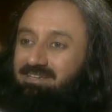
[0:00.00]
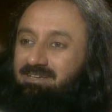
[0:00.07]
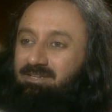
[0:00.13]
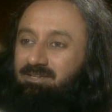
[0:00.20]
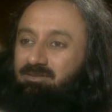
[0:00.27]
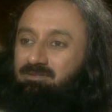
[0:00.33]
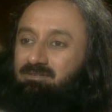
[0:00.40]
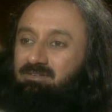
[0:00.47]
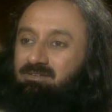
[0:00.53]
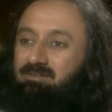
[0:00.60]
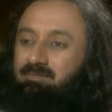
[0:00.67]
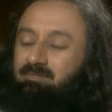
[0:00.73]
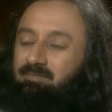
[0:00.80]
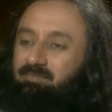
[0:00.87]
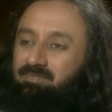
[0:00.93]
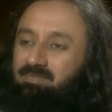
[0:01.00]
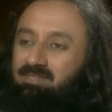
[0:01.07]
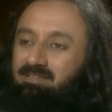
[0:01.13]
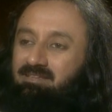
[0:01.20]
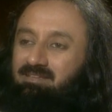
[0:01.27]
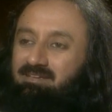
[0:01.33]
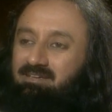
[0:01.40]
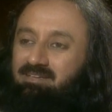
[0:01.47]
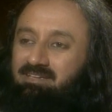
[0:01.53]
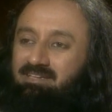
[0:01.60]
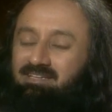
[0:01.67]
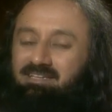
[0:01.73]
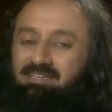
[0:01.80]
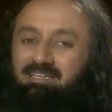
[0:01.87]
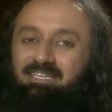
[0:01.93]
you know.
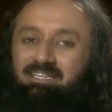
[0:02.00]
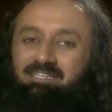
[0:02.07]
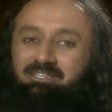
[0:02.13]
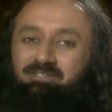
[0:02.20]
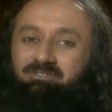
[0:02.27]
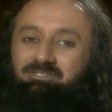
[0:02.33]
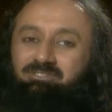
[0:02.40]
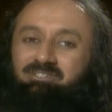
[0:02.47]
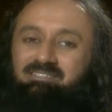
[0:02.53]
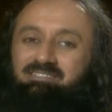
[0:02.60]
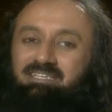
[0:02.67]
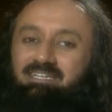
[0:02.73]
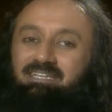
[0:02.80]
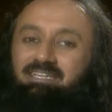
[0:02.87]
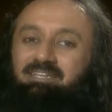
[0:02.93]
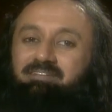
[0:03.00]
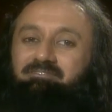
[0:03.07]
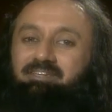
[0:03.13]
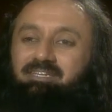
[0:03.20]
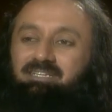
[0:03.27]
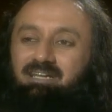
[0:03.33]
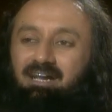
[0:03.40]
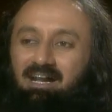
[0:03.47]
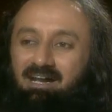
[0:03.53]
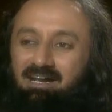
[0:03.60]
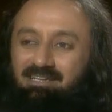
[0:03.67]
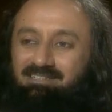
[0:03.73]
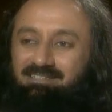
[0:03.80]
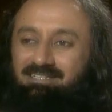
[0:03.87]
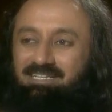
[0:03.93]
In Hindi you should say
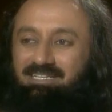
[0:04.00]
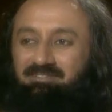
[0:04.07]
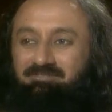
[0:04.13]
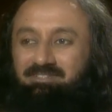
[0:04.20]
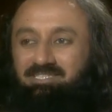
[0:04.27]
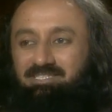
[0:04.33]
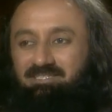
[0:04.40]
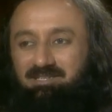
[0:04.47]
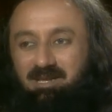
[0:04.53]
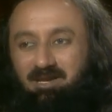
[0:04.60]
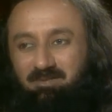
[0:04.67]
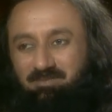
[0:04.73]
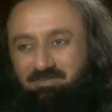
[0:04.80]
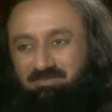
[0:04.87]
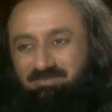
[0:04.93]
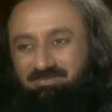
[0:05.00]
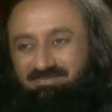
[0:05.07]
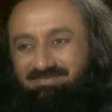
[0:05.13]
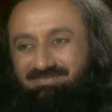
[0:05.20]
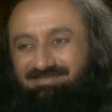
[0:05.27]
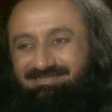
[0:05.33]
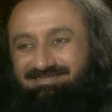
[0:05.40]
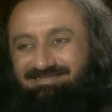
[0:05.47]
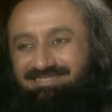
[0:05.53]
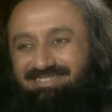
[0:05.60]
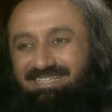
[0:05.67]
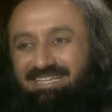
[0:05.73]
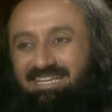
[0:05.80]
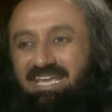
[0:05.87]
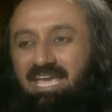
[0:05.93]
nirvikar and vishram.
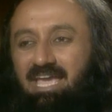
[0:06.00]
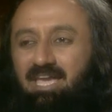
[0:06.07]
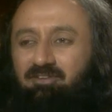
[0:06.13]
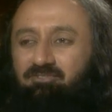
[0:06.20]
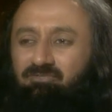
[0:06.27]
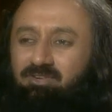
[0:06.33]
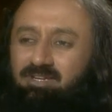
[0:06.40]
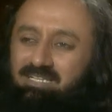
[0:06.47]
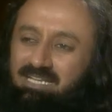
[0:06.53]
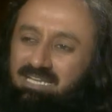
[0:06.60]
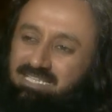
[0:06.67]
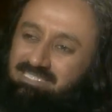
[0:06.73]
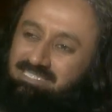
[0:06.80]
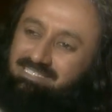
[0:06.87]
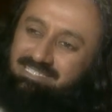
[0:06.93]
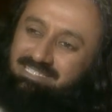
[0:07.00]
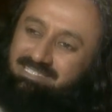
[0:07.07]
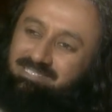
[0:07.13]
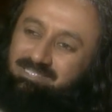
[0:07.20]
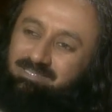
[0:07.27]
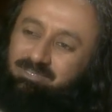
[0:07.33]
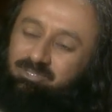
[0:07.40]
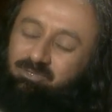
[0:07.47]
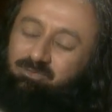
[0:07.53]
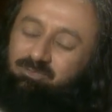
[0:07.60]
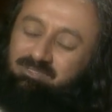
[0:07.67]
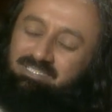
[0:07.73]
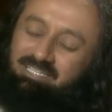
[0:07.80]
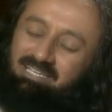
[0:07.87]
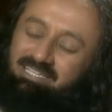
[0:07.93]
Effortlessness.
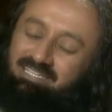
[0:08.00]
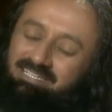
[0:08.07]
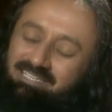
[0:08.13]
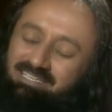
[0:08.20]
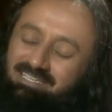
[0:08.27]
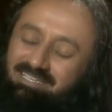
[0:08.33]
Totally